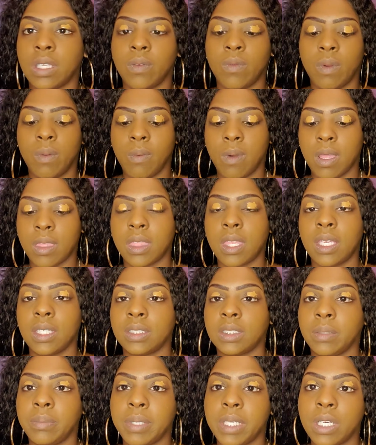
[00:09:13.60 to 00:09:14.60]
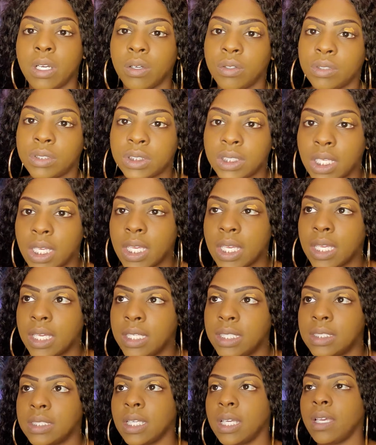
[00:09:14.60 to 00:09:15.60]
we want things to be
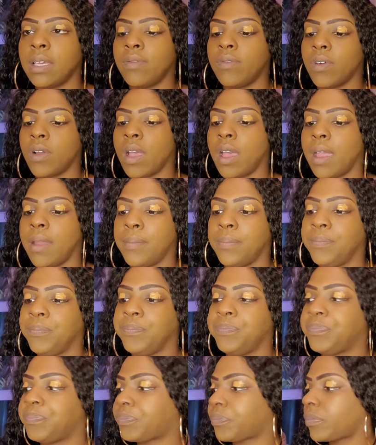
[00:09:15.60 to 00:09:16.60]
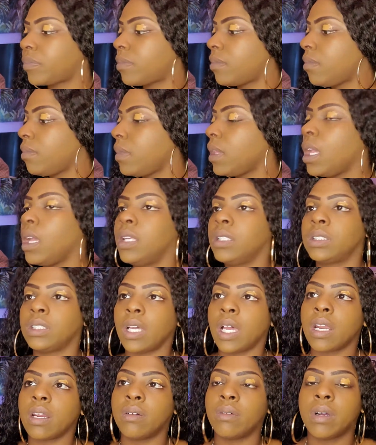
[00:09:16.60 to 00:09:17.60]
cohesive, okay? And so
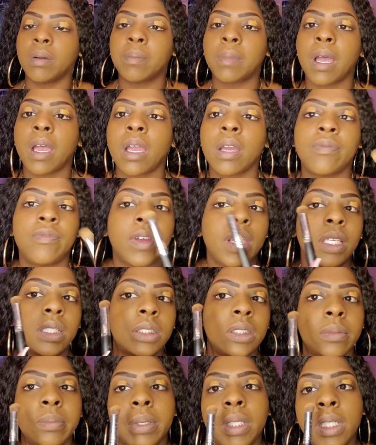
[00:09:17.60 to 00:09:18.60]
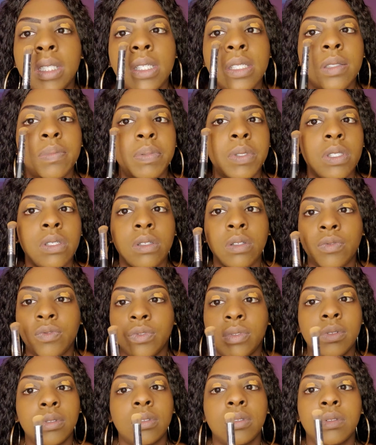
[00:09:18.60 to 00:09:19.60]
I don't want my face to be this
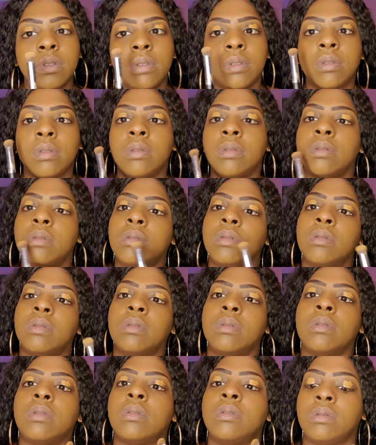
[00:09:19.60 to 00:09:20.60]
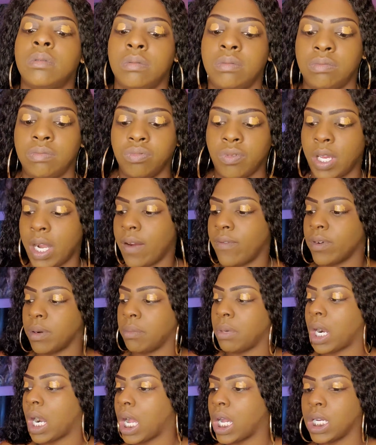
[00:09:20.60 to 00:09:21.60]
beautiful whatever
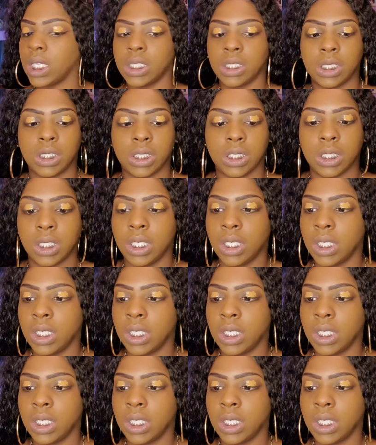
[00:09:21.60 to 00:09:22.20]
brown, and